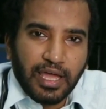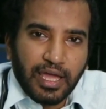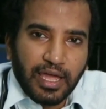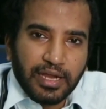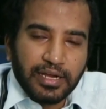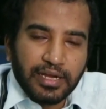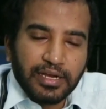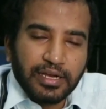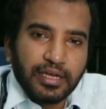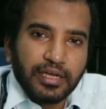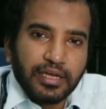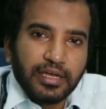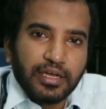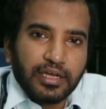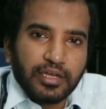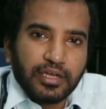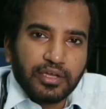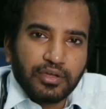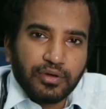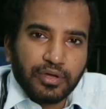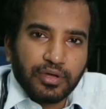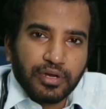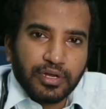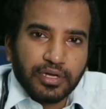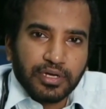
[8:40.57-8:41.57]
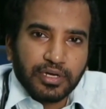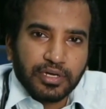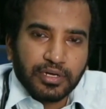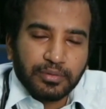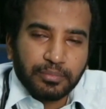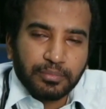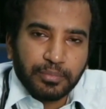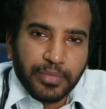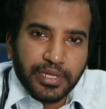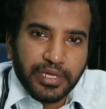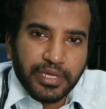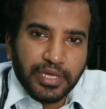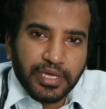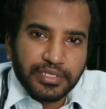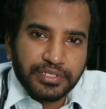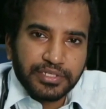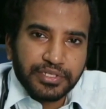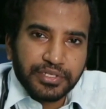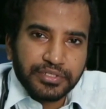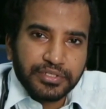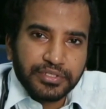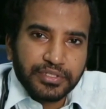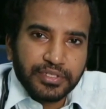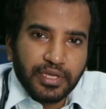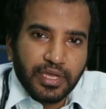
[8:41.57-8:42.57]
and your
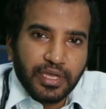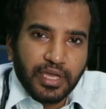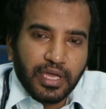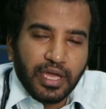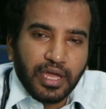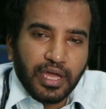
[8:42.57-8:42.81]
medications,